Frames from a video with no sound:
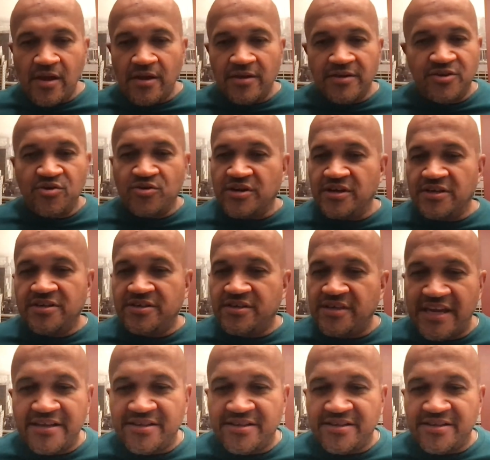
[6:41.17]
you could,
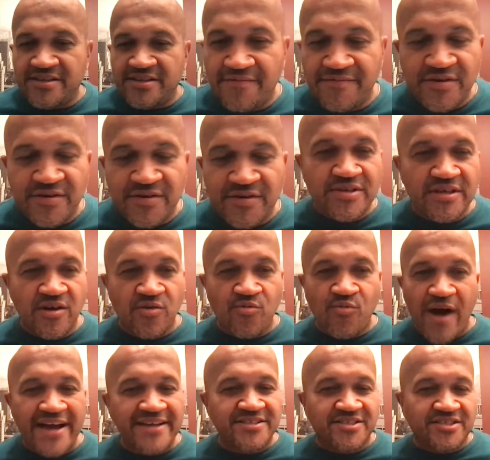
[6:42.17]
instead of using a
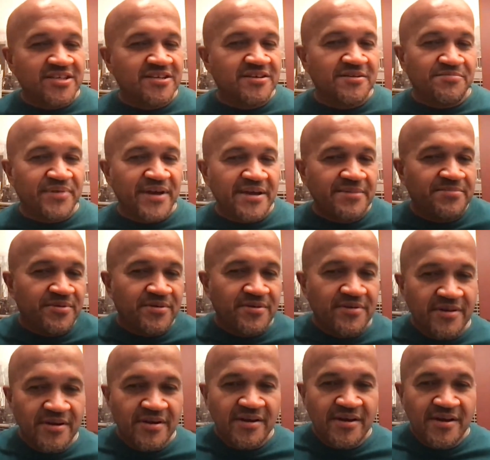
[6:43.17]
white sheet of paper,
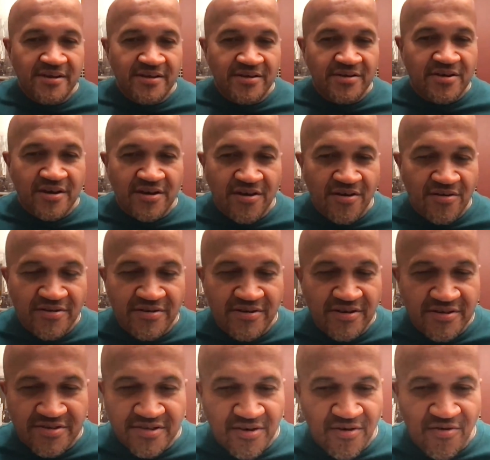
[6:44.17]
you could go to
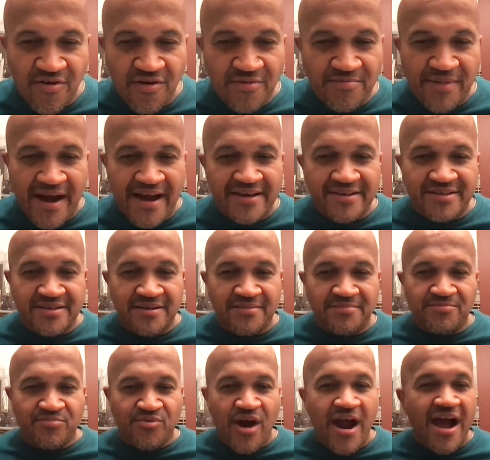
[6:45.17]
the store, buy
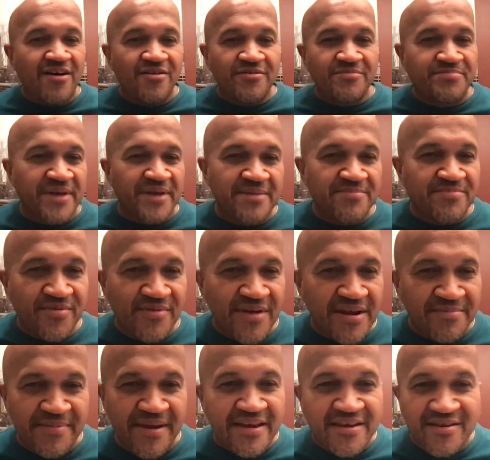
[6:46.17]
some brown paper
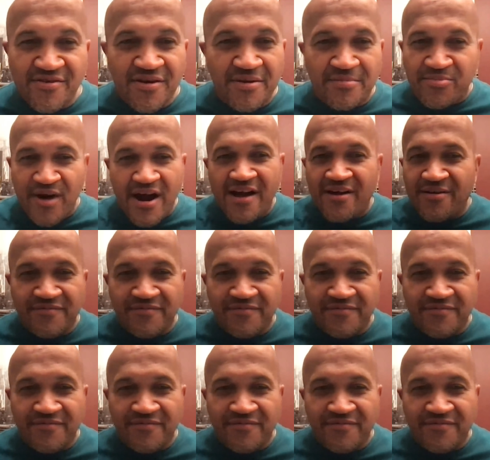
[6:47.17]
and make you a brown